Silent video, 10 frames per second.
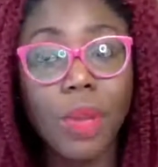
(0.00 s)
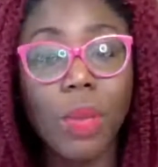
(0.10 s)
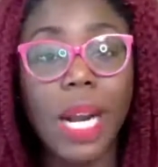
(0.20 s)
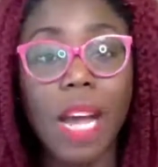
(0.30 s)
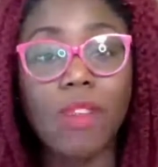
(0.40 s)

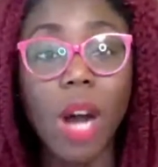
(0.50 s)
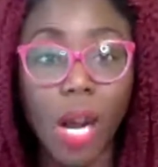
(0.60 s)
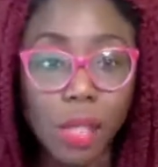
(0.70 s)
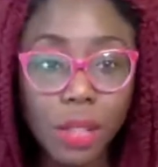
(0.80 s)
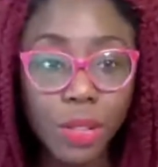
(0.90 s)
What I've
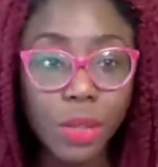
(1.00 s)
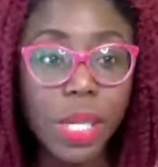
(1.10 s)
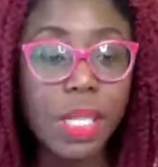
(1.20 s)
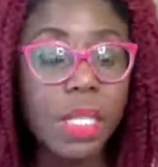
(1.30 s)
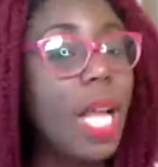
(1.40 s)
gone through
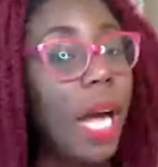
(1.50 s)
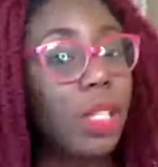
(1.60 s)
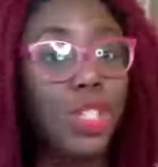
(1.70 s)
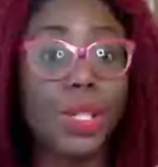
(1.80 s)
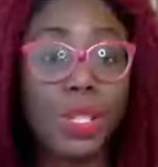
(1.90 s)
is not
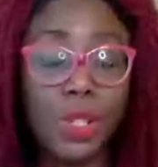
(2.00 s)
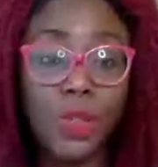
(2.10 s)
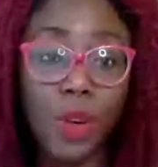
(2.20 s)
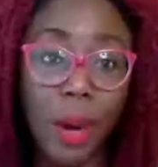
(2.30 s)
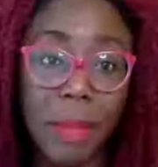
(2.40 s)
just
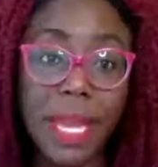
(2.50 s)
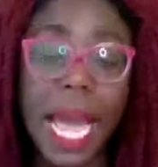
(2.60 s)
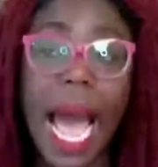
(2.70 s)
for me.